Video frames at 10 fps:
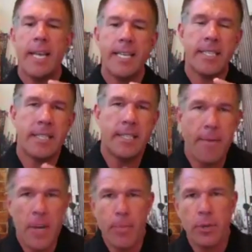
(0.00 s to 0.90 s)
is
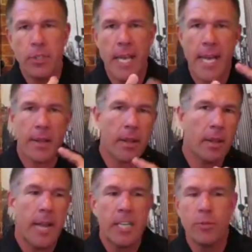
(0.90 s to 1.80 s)
70%
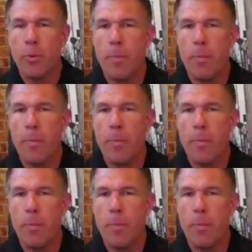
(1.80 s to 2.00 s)
less